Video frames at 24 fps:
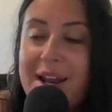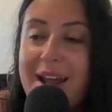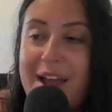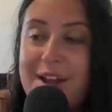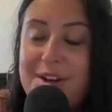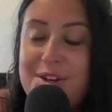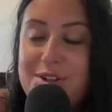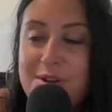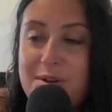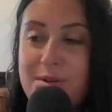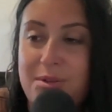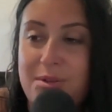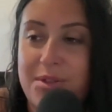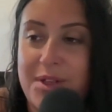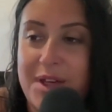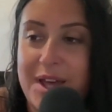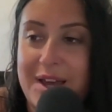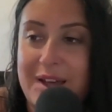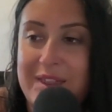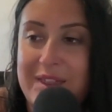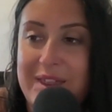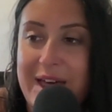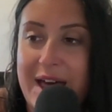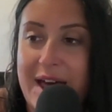I do
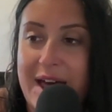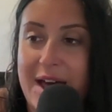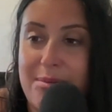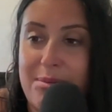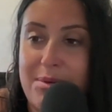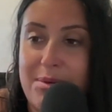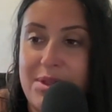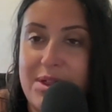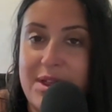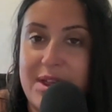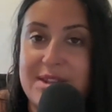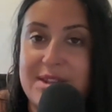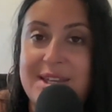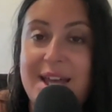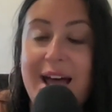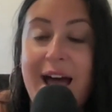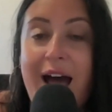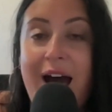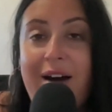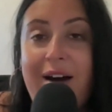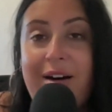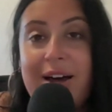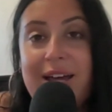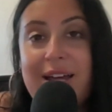think that with the
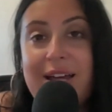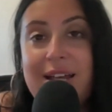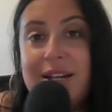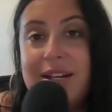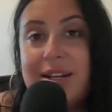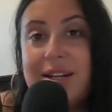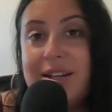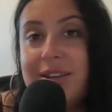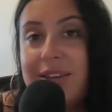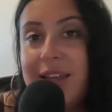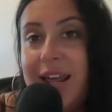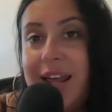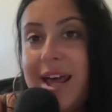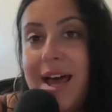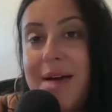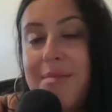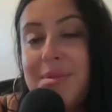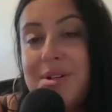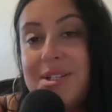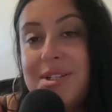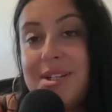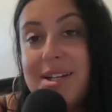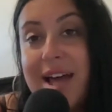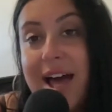talent that
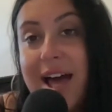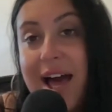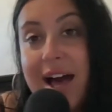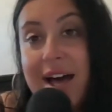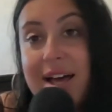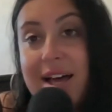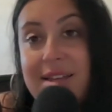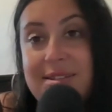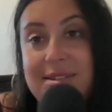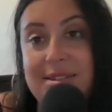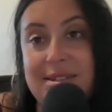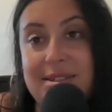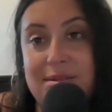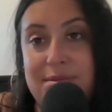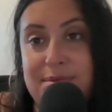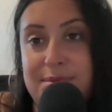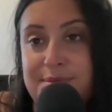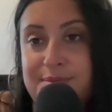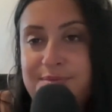Edmonton has,